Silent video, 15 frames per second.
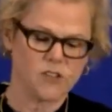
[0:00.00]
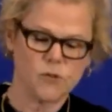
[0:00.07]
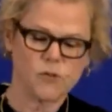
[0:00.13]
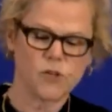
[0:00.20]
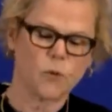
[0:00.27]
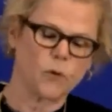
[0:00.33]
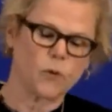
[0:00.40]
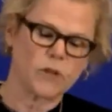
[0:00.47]
he can
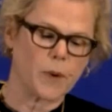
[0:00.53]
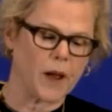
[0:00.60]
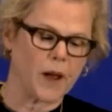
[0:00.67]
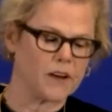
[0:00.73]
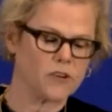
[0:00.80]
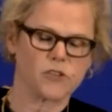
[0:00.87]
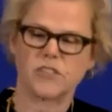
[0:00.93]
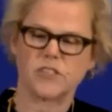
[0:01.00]
do so only
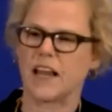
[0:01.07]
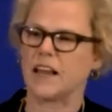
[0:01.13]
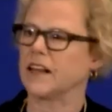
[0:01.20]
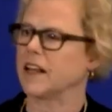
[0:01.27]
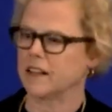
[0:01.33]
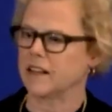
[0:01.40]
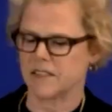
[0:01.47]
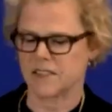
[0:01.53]
by
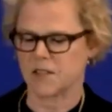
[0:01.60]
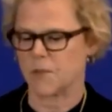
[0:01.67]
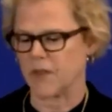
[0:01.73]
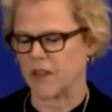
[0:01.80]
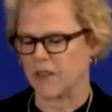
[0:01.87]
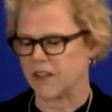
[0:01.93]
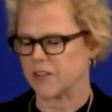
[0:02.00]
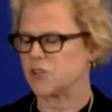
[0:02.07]
understanding it as
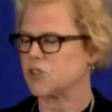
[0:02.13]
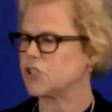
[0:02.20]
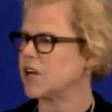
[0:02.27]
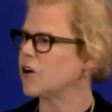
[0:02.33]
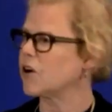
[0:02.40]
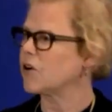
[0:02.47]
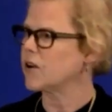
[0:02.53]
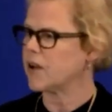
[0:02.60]
something that's
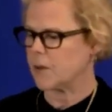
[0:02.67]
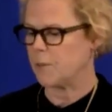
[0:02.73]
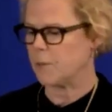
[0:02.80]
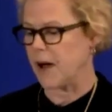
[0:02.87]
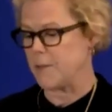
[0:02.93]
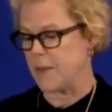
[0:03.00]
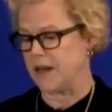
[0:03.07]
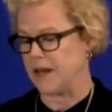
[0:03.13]
shared
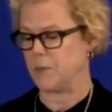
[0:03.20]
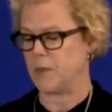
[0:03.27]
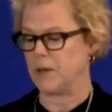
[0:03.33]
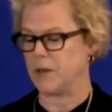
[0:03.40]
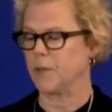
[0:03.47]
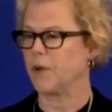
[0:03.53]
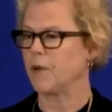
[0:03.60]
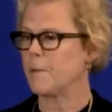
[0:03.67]
by many
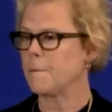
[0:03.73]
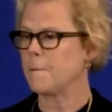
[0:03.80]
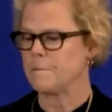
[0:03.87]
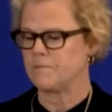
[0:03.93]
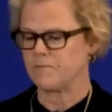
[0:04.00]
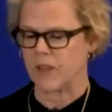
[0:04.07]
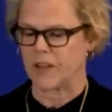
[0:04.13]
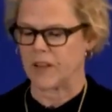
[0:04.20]
people,
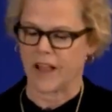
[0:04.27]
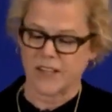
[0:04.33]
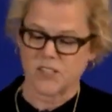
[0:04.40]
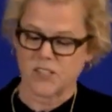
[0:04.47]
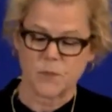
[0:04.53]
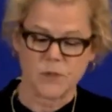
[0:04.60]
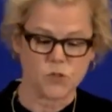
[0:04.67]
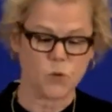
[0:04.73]

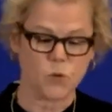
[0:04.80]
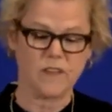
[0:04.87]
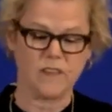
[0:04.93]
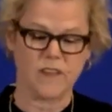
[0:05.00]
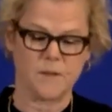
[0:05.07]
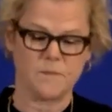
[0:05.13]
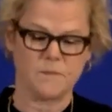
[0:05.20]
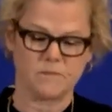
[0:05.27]
lies
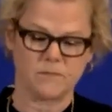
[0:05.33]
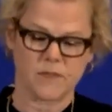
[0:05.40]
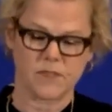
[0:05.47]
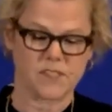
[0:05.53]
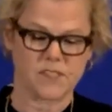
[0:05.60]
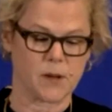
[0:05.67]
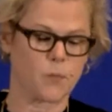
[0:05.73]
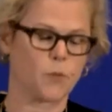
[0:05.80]
between them,
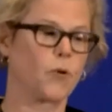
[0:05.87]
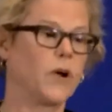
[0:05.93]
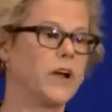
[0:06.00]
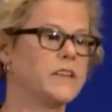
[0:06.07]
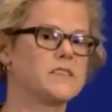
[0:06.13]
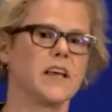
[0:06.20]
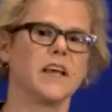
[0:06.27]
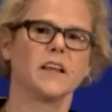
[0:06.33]

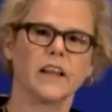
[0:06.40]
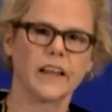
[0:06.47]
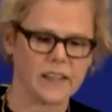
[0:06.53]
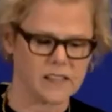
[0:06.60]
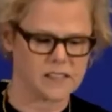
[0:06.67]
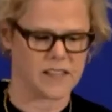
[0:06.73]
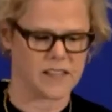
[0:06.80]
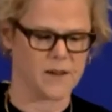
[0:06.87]
separates and
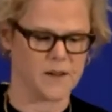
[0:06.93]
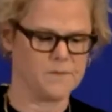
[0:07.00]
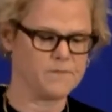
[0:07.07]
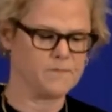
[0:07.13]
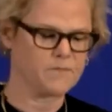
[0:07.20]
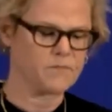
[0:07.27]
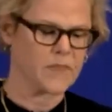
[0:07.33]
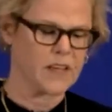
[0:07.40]
links
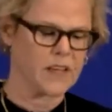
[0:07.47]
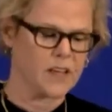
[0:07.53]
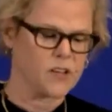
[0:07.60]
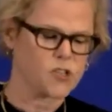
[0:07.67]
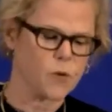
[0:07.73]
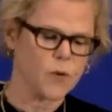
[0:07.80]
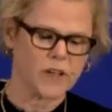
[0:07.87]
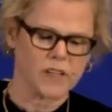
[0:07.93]
them,
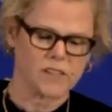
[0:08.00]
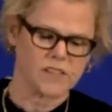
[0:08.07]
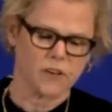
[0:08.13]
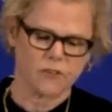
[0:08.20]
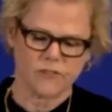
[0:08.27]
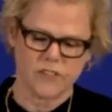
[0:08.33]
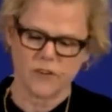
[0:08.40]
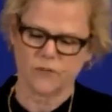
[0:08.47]
showing
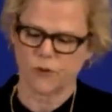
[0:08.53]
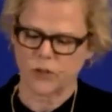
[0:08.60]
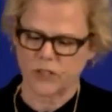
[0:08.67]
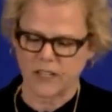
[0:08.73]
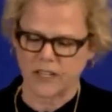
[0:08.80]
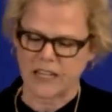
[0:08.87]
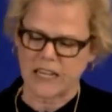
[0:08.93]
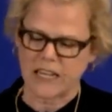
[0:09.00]
itself
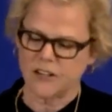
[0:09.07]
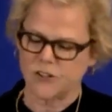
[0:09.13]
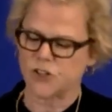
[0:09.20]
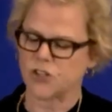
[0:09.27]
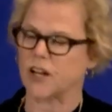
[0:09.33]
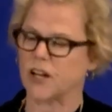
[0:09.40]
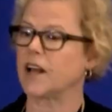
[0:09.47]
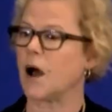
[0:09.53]
differently to
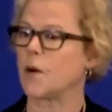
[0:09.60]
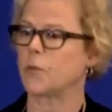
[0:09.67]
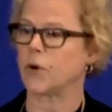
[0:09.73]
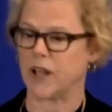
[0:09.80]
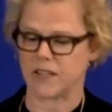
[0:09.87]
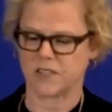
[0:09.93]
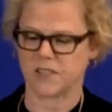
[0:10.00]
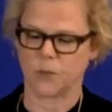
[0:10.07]
each and
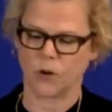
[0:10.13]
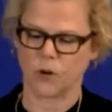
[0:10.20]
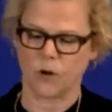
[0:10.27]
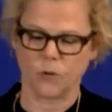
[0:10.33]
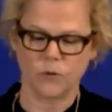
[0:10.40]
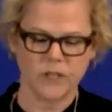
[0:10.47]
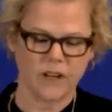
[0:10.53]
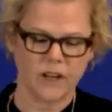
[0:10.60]

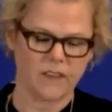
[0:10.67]
comprehensible